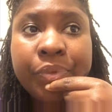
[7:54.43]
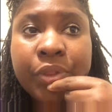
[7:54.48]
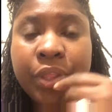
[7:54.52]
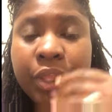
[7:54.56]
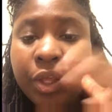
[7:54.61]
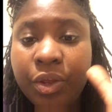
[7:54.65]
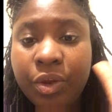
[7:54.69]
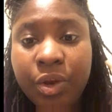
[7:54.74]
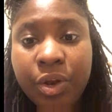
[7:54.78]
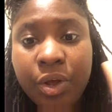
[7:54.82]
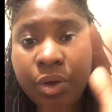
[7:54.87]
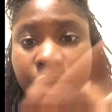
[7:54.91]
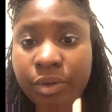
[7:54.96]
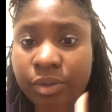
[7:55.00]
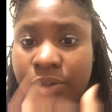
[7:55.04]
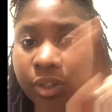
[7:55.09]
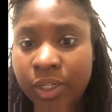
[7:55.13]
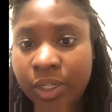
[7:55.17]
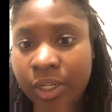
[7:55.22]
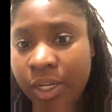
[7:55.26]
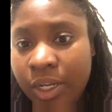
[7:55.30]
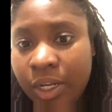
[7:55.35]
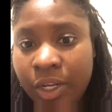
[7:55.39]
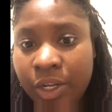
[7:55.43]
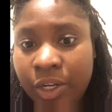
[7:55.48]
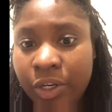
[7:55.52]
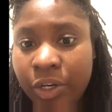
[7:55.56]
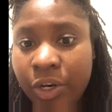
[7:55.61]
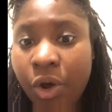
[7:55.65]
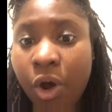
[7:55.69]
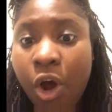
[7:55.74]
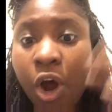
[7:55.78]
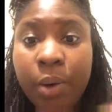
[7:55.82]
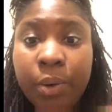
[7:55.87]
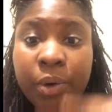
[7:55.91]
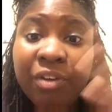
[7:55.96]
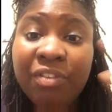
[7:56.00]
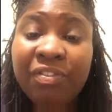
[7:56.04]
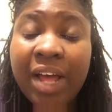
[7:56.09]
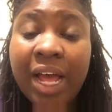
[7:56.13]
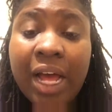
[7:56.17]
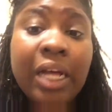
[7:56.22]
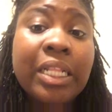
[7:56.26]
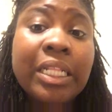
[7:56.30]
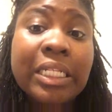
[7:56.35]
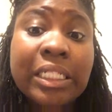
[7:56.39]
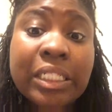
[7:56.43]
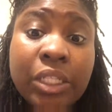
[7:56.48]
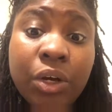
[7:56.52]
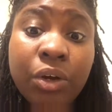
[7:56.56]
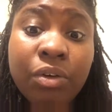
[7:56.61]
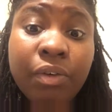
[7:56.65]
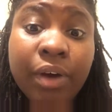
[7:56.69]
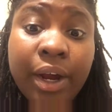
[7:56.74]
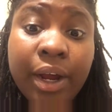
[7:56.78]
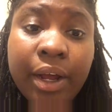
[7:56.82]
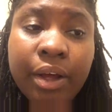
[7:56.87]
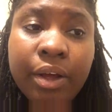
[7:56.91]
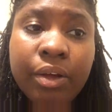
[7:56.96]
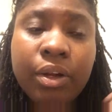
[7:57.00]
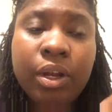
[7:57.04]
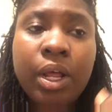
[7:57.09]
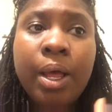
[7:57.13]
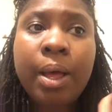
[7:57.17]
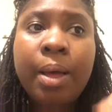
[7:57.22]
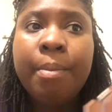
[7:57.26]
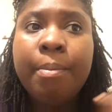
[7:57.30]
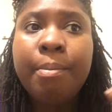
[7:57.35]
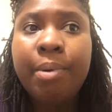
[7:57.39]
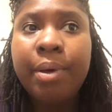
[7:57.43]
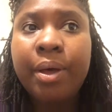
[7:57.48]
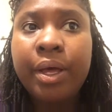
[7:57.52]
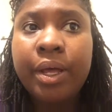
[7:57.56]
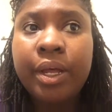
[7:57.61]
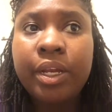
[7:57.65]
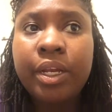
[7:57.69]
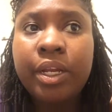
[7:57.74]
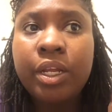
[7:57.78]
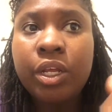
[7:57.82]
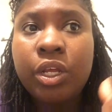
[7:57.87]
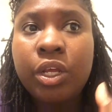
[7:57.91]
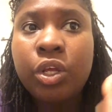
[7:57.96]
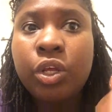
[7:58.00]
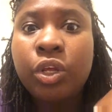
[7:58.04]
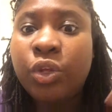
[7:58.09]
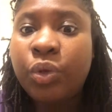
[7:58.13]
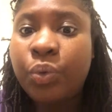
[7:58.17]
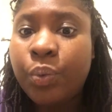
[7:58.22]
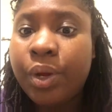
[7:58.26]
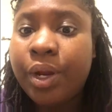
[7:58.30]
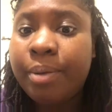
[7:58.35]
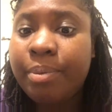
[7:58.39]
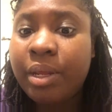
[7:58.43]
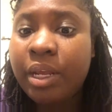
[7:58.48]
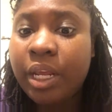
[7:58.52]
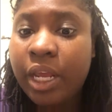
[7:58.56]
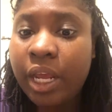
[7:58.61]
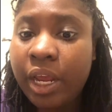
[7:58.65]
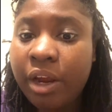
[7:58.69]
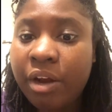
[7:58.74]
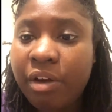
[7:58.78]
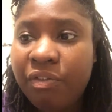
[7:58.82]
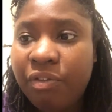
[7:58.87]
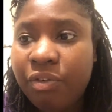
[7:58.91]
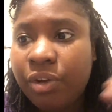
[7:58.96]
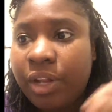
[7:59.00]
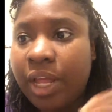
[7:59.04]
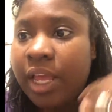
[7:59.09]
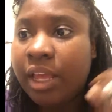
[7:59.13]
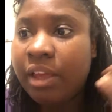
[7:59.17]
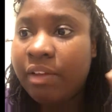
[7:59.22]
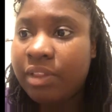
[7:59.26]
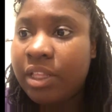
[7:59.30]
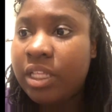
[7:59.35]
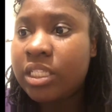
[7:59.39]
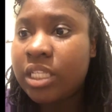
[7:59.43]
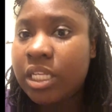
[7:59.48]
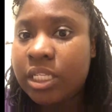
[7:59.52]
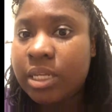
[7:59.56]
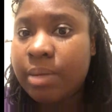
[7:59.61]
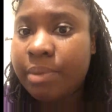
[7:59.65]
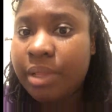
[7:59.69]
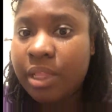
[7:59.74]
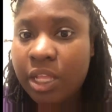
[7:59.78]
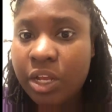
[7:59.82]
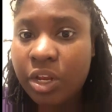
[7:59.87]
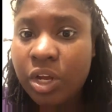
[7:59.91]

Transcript: you know, no harm, no foul this go round, but you want to be careful. Like, if this is something that